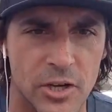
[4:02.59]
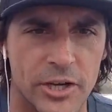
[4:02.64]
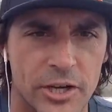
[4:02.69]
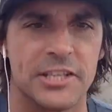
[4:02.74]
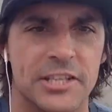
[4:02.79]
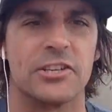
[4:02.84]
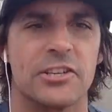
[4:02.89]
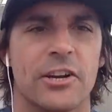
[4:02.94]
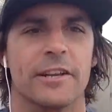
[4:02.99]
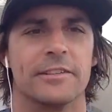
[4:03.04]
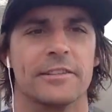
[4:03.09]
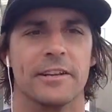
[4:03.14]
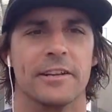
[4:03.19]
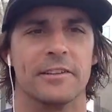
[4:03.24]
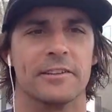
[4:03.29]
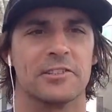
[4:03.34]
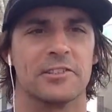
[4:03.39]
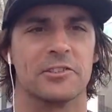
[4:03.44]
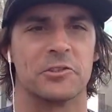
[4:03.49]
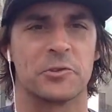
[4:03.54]
Okay, sorry, sorry.
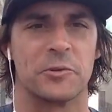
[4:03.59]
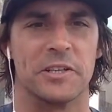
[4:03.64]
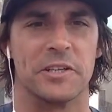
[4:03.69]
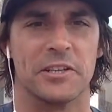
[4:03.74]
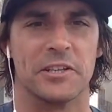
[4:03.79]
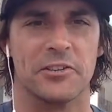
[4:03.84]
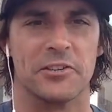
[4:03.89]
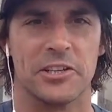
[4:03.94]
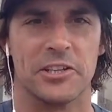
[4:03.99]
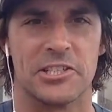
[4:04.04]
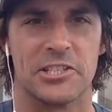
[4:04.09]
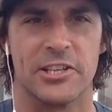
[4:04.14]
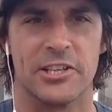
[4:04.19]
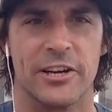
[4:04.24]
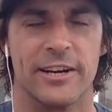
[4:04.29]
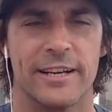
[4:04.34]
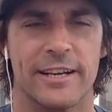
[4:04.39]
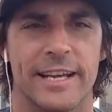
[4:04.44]
This little screen, a little glitch there.